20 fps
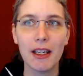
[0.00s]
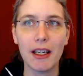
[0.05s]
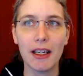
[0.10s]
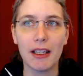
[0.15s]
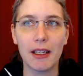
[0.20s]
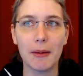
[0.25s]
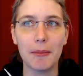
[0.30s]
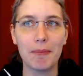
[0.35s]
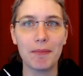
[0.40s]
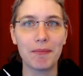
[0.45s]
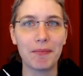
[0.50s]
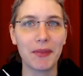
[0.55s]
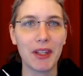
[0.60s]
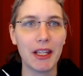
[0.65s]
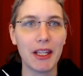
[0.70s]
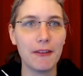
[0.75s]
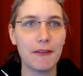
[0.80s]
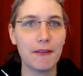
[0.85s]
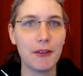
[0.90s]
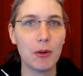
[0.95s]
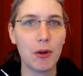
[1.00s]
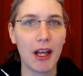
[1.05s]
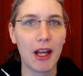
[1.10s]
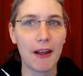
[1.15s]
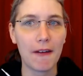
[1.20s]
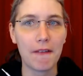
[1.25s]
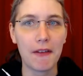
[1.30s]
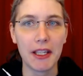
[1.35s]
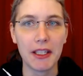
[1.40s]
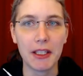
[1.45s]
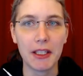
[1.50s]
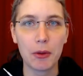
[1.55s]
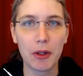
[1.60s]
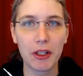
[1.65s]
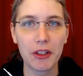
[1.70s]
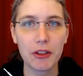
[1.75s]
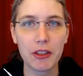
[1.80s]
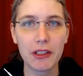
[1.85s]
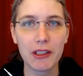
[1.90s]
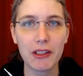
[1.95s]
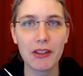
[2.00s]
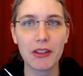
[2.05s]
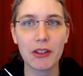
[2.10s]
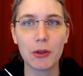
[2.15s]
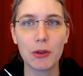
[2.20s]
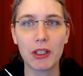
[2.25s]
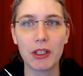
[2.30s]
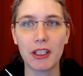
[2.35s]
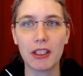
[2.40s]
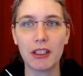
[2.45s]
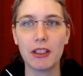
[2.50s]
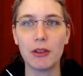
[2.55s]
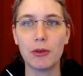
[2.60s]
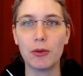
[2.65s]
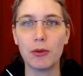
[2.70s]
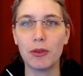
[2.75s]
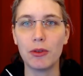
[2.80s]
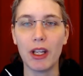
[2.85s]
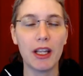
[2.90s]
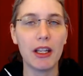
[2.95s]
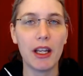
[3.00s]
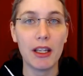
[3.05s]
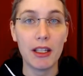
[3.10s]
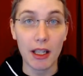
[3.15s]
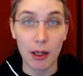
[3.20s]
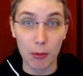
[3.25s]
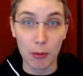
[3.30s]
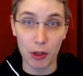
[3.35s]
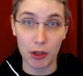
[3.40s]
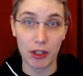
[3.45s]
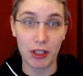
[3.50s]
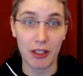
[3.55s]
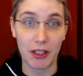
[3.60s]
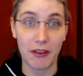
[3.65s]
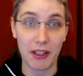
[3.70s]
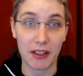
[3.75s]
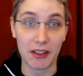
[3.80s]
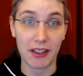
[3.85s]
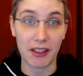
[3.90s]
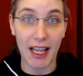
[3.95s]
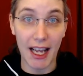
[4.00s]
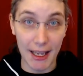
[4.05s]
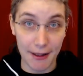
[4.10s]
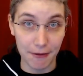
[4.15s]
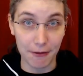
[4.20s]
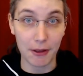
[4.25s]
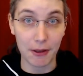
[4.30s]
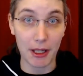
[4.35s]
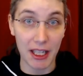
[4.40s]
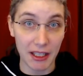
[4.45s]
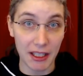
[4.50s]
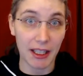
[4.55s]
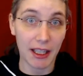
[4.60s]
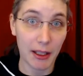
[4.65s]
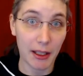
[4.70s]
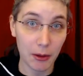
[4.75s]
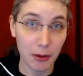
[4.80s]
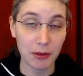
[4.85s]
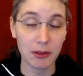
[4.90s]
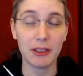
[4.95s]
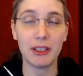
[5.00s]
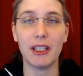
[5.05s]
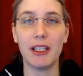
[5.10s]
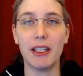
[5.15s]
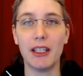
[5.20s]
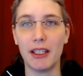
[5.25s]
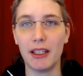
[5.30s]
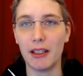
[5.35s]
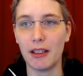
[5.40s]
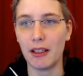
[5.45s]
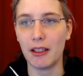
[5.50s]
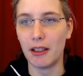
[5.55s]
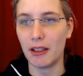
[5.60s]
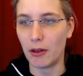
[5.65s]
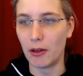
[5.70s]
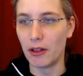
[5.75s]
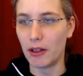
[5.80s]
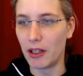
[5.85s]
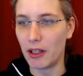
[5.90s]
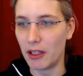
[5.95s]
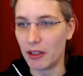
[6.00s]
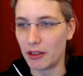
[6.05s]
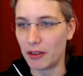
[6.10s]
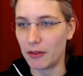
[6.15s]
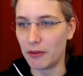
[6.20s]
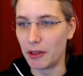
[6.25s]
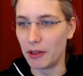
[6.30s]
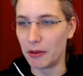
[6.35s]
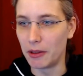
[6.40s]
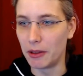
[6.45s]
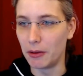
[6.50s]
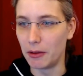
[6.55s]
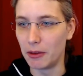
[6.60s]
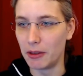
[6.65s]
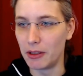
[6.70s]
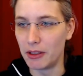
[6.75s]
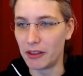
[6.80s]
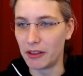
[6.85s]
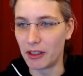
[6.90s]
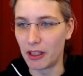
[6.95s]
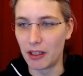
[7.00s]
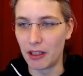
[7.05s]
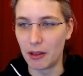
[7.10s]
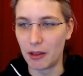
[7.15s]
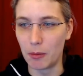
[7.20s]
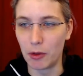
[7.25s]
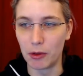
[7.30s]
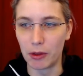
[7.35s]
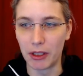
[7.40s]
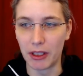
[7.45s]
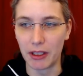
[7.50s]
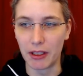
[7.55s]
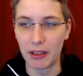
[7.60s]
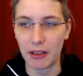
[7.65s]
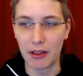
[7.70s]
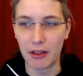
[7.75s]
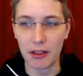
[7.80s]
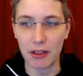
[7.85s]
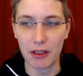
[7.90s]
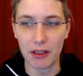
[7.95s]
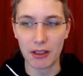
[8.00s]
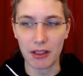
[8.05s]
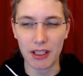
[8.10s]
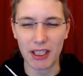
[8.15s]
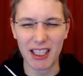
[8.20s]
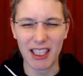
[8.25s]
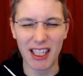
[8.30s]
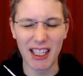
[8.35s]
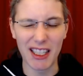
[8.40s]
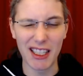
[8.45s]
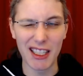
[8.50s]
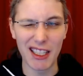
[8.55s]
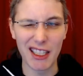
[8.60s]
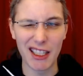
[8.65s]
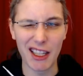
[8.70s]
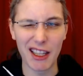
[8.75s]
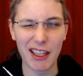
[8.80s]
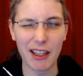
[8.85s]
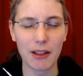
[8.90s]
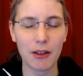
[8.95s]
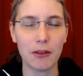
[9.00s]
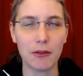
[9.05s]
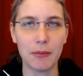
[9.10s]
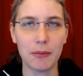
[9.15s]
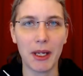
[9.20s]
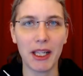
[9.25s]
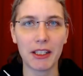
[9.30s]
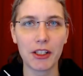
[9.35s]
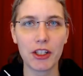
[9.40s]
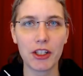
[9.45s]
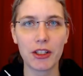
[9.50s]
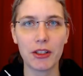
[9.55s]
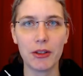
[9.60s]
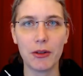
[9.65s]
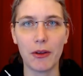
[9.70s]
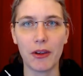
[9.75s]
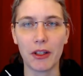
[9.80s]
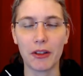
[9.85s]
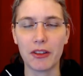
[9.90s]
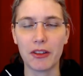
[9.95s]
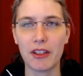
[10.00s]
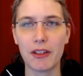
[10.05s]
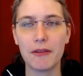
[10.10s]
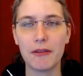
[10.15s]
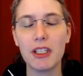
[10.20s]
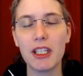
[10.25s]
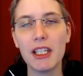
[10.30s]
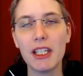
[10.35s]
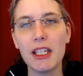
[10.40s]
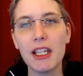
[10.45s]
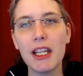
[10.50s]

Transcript: Um, if you have any questions, you can use and, and are watching this live right now uh, on this very early Sunday morning, the 19th of March 2017.